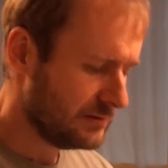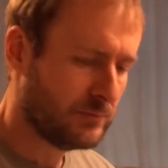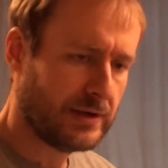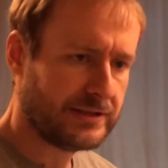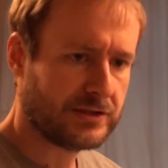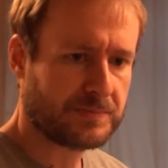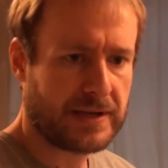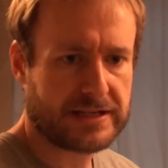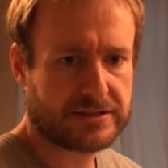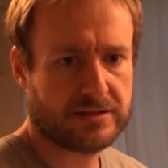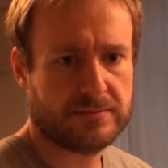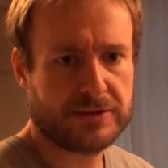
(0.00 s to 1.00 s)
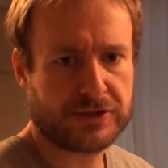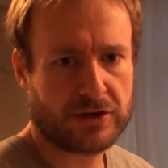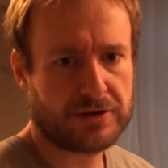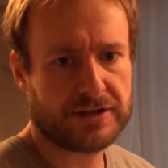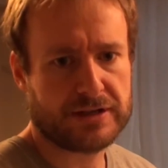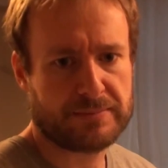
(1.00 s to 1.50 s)
when you speak to the
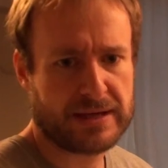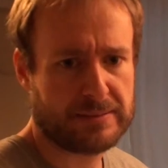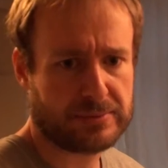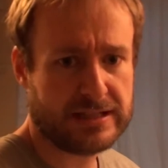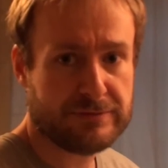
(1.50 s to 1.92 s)
majority of people,